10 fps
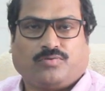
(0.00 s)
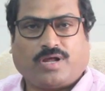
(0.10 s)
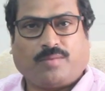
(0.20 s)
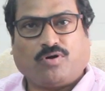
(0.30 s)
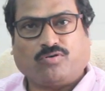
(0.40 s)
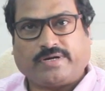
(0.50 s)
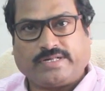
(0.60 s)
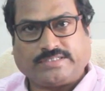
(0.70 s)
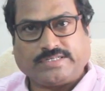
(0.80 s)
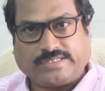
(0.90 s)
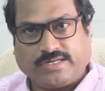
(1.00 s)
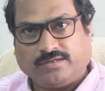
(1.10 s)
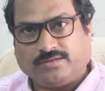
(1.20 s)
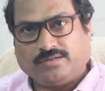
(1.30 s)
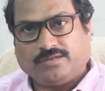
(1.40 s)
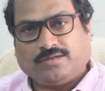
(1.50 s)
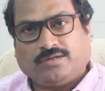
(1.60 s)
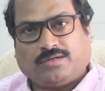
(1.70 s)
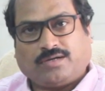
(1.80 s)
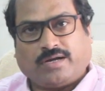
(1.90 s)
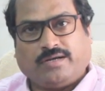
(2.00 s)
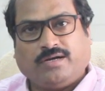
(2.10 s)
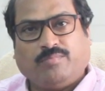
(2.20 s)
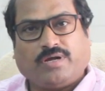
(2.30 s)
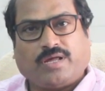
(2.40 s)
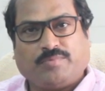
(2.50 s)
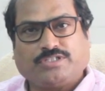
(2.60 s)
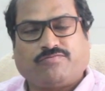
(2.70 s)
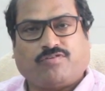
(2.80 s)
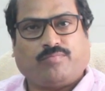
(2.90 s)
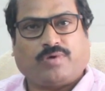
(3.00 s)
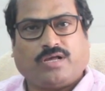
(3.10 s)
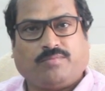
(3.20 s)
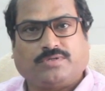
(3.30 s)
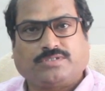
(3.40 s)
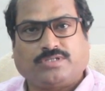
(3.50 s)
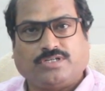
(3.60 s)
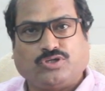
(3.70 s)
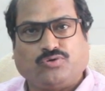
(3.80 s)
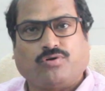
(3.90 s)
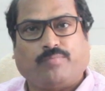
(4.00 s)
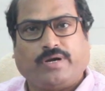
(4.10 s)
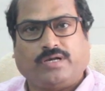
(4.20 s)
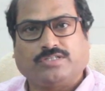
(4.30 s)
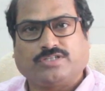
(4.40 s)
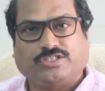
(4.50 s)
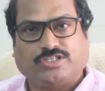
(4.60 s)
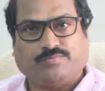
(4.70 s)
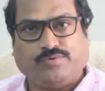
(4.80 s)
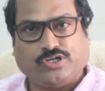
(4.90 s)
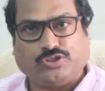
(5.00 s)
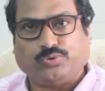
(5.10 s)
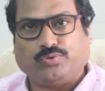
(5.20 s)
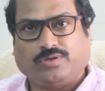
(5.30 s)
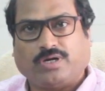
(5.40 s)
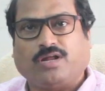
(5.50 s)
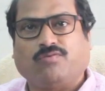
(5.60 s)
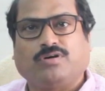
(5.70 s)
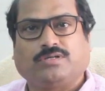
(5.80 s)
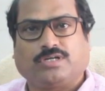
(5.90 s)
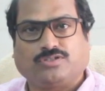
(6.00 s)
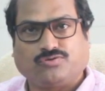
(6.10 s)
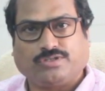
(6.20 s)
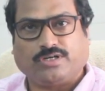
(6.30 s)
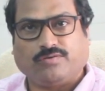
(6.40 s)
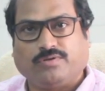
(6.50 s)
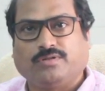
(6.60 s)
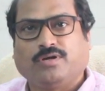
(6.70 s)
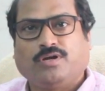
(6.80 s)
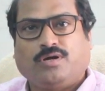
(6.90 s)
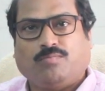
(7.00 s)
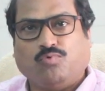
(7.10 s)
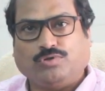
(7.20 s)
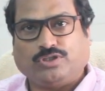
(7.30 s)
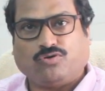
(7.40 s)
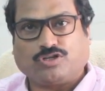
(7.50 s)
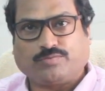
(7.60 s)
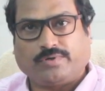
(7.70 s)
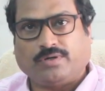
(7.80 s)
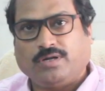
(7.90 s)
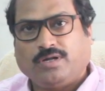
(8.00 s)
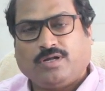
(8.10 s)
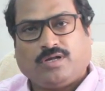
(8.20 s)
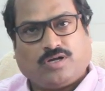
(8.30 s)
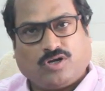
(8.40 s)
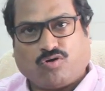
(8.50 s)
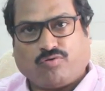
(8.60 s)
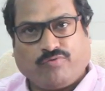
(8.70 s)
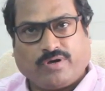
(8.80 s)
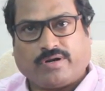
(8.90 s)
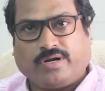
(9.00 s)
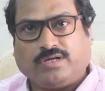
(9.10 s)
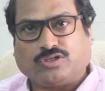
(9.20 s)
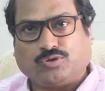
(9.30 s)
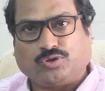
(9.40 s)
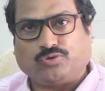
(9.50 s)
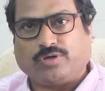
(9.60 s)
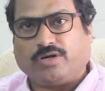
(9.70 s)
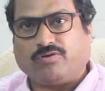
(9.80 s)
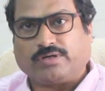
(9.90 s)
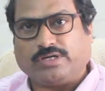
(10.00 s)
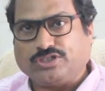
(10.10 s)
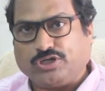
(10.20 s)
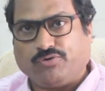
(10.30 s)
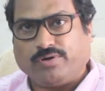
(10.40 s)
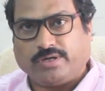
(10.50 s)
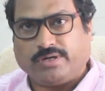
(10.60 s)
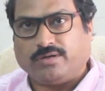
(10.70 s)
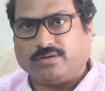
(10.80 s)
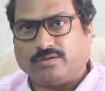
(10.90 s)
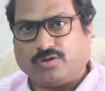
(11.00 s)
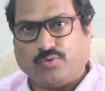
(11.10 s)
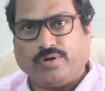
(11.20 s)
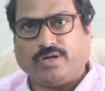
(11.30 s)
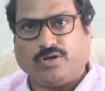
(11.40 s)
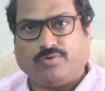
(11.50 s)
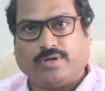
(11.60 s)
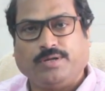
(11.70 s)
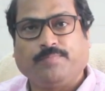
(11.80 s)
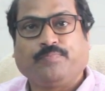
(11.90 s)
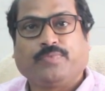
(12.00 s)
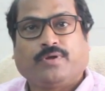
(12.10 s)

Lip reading: Well, I'm Dr. S.K. Singh. I did my MS from IMS, Institute of Medical Sciences, BHU, and I was associated with Gulchand Hospital. Now we are running a Sushruta Anorectal Institute here in Rohini, New Delhi.